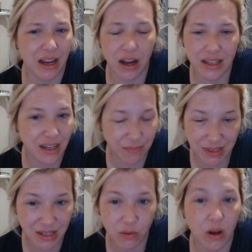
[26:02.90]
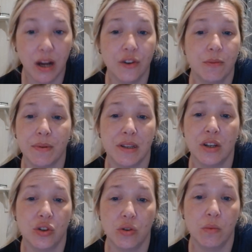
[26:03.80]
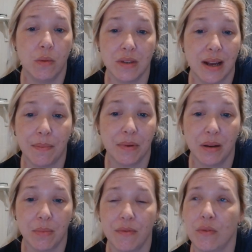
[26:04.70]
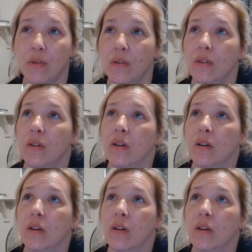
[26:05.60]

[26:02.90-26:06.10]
I'm still not 100% sure what was happening before.